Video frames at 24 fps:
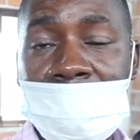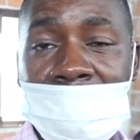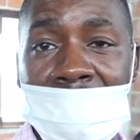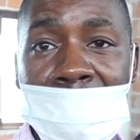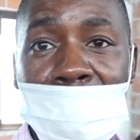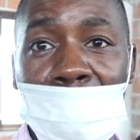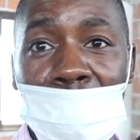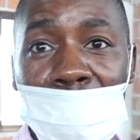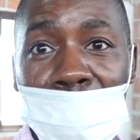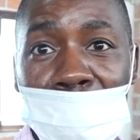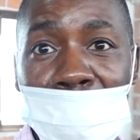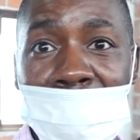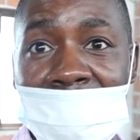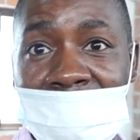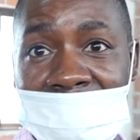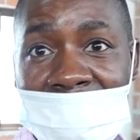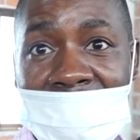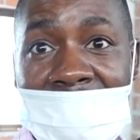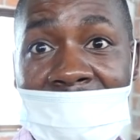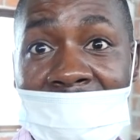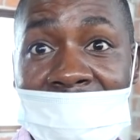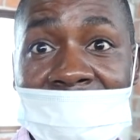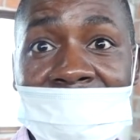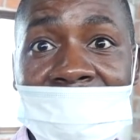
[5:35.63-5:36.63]
them on
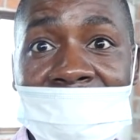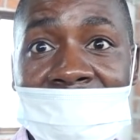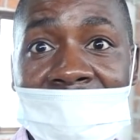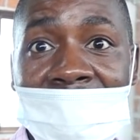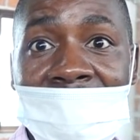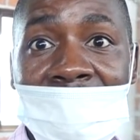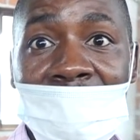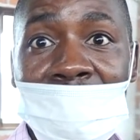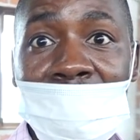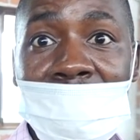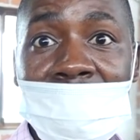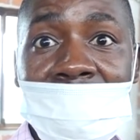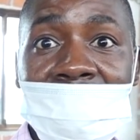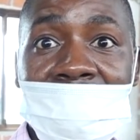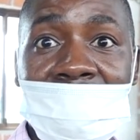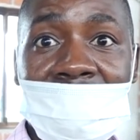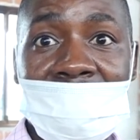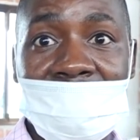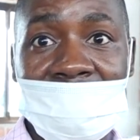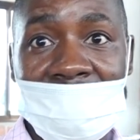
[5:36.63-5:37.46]
WeChat, which is a